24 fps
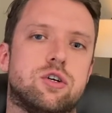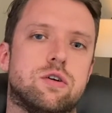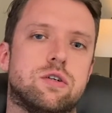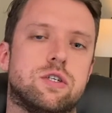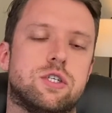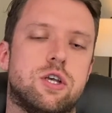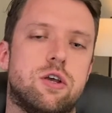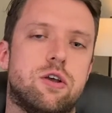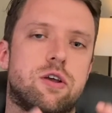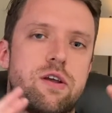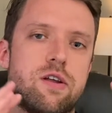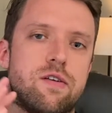So
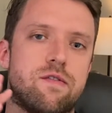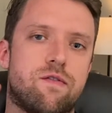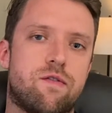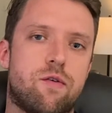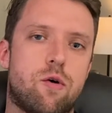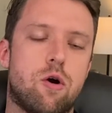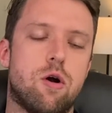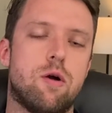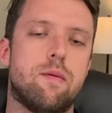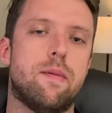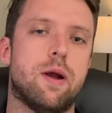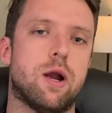you can
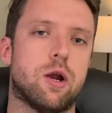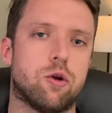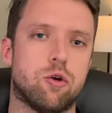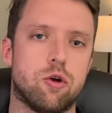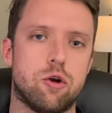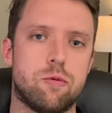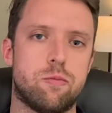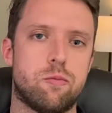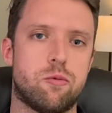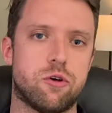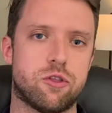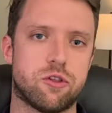form a
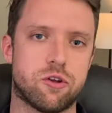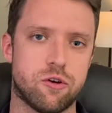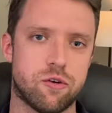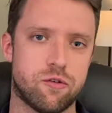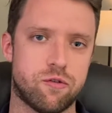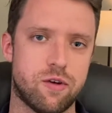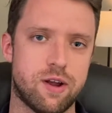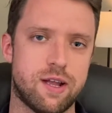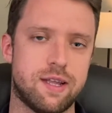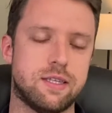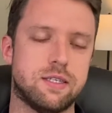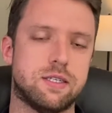group with your
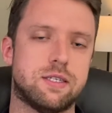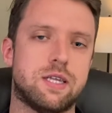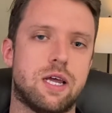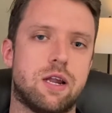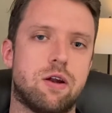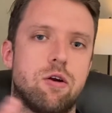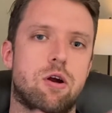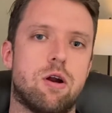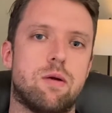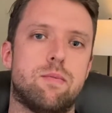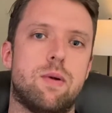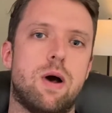friends that are
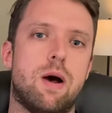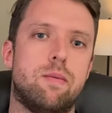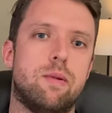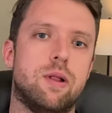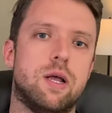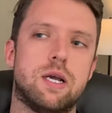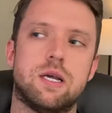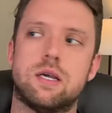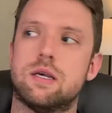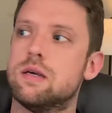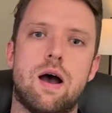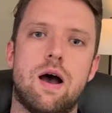on Public,
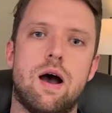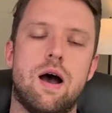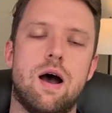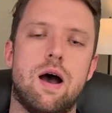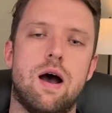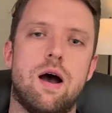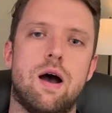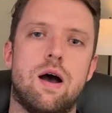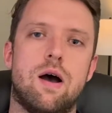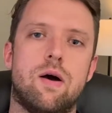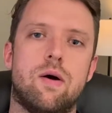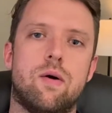
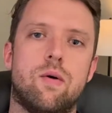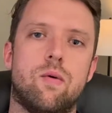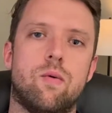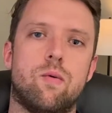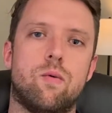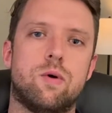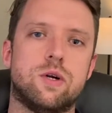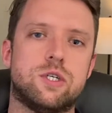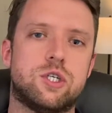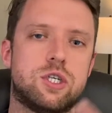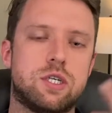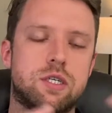
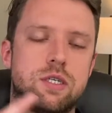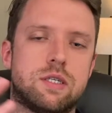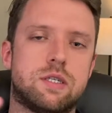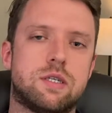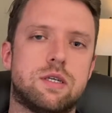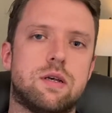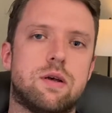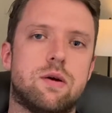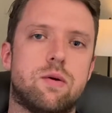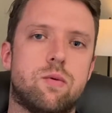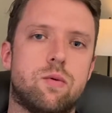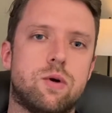which is
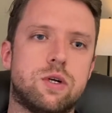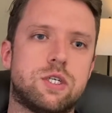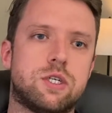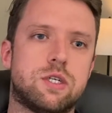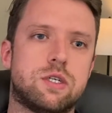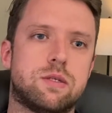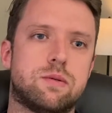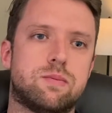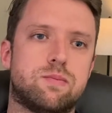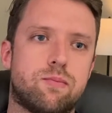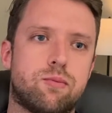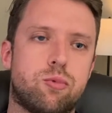
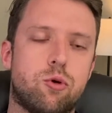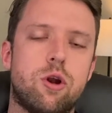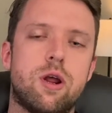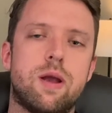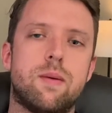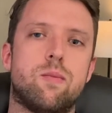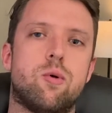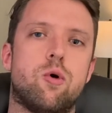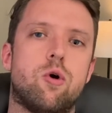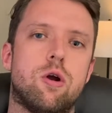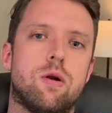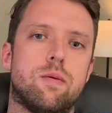pretty
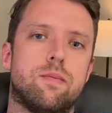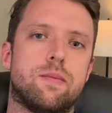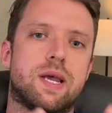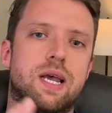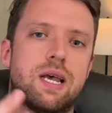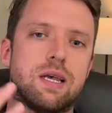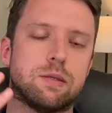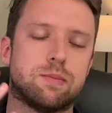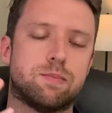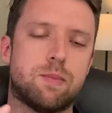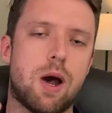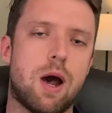important
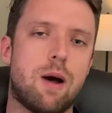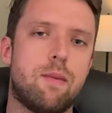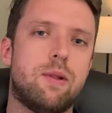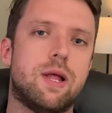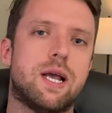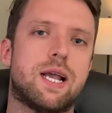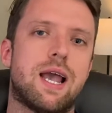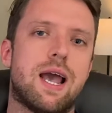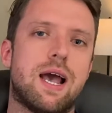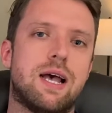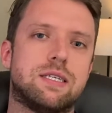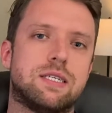because Public
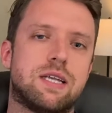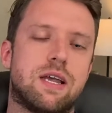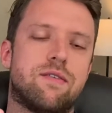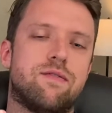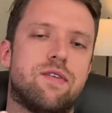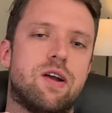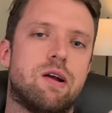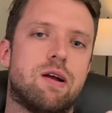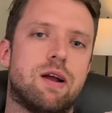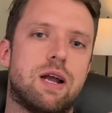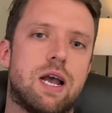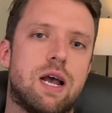has a
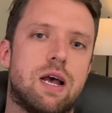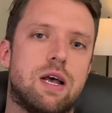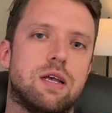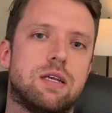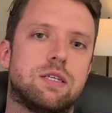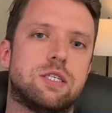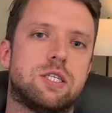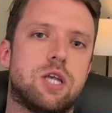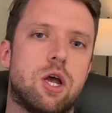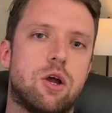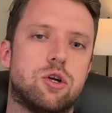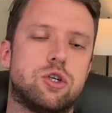very
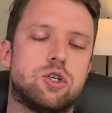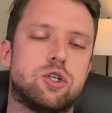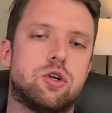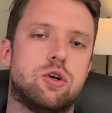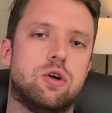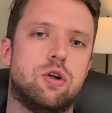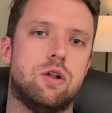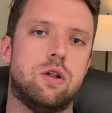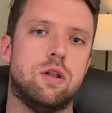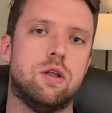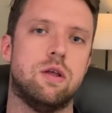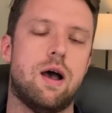
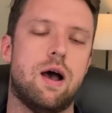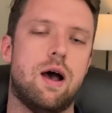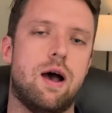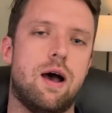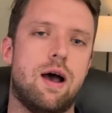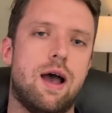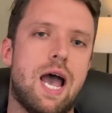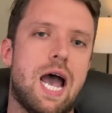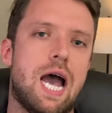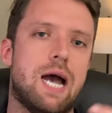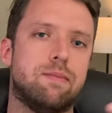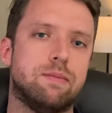social
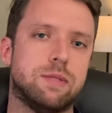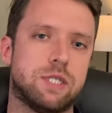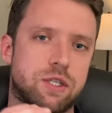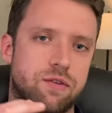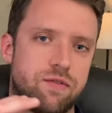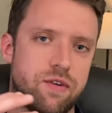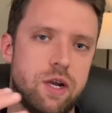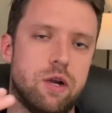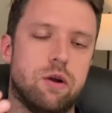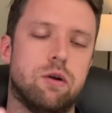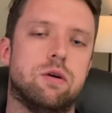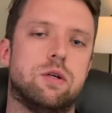
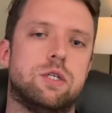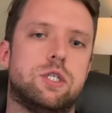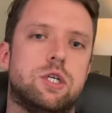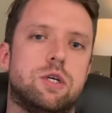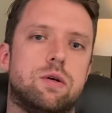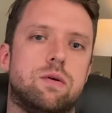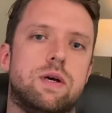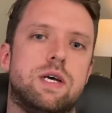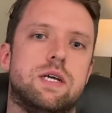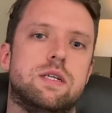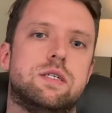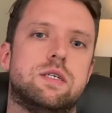atmosphere to
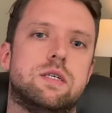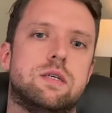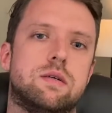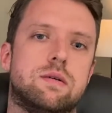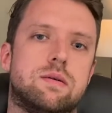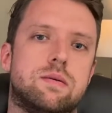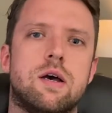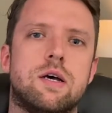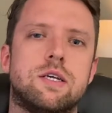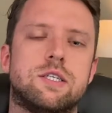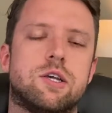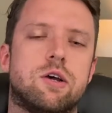it.
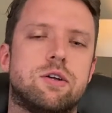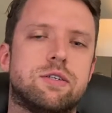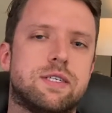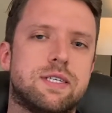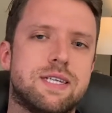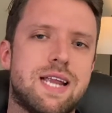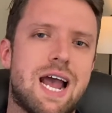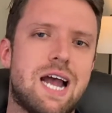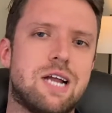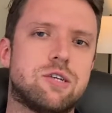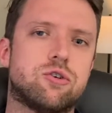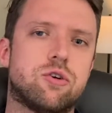So it's
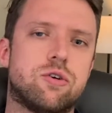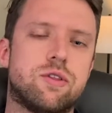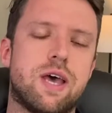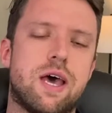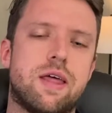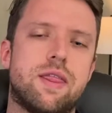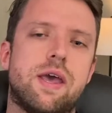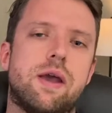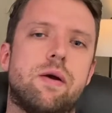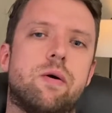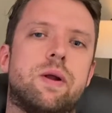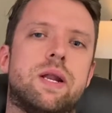natural
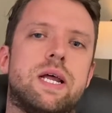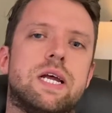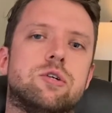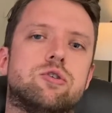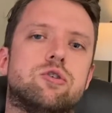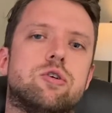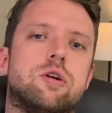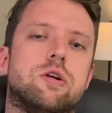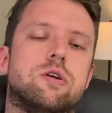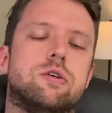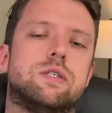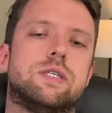they would
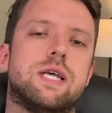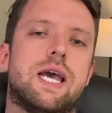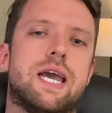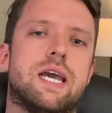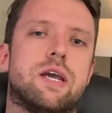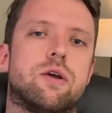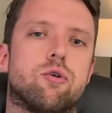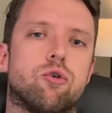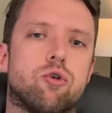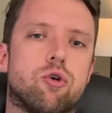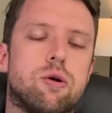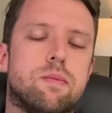introduce a
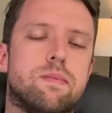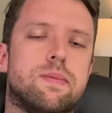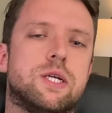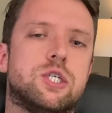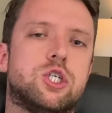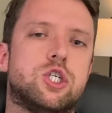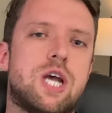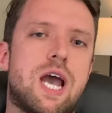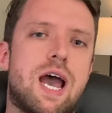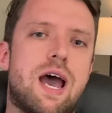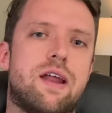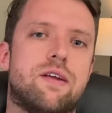group
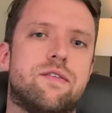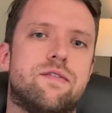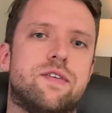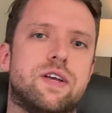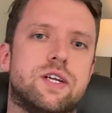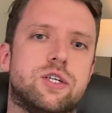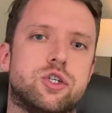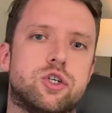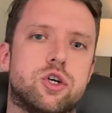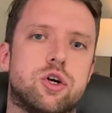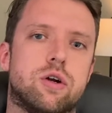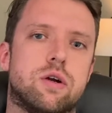chat
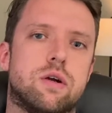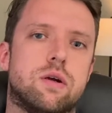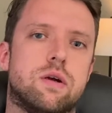feature.